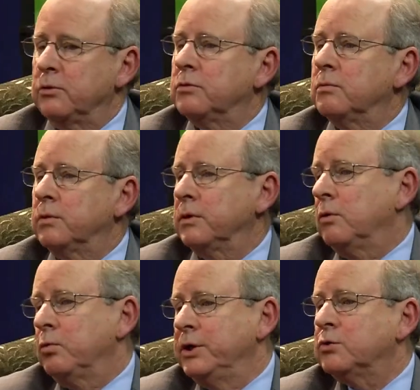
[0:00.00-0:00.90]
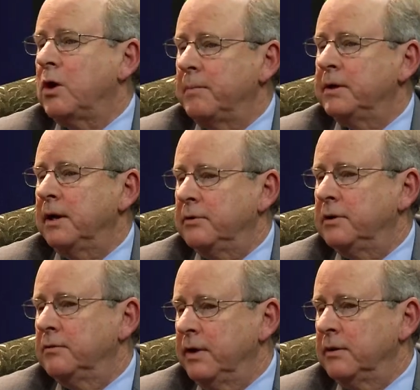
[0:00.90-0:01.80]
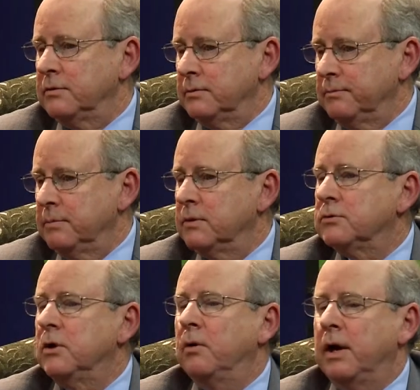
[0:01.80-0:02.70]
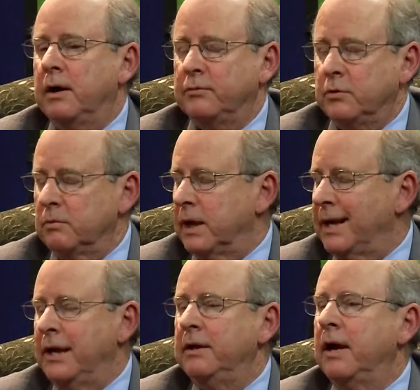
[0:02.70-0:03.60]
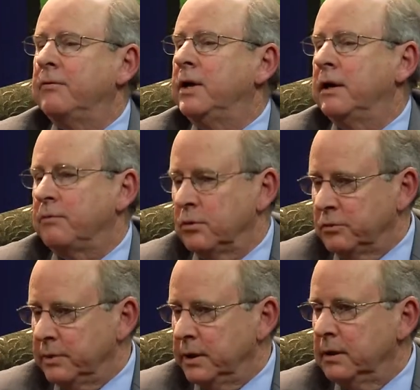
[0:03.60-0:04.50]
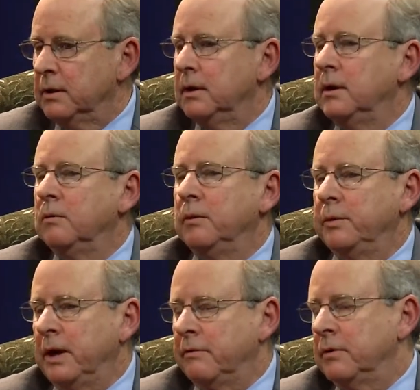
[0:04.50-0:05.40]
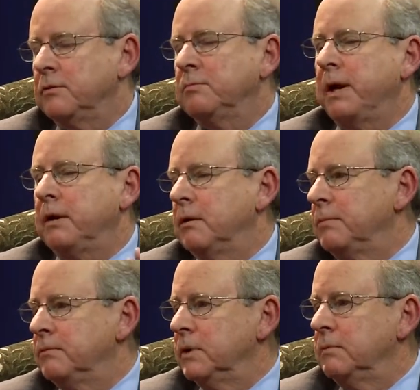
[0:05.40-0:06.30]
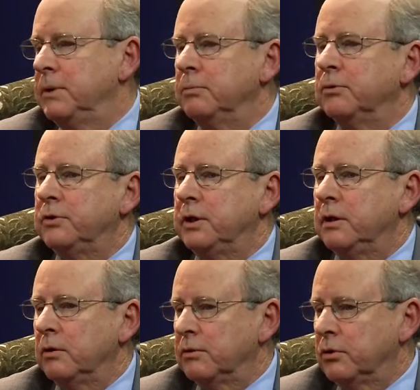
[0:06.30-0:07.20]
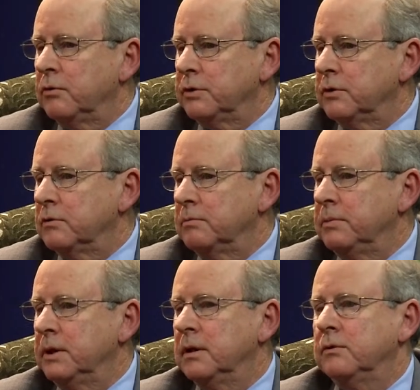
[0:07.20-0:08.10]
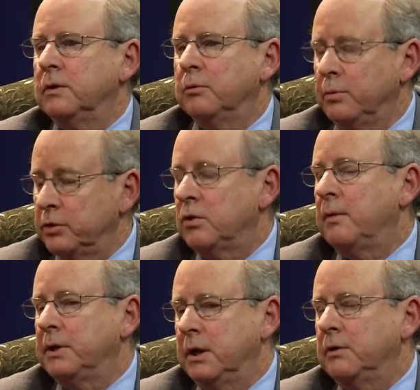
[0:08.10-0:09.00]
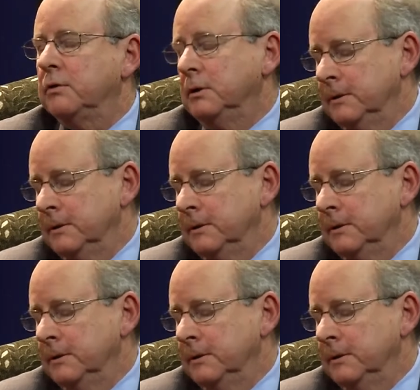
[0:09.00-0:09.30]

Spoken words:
was what they call re-traumatizing events. So at every anniversary, we would have a spike up in people seeking our services because they were re-traumatized.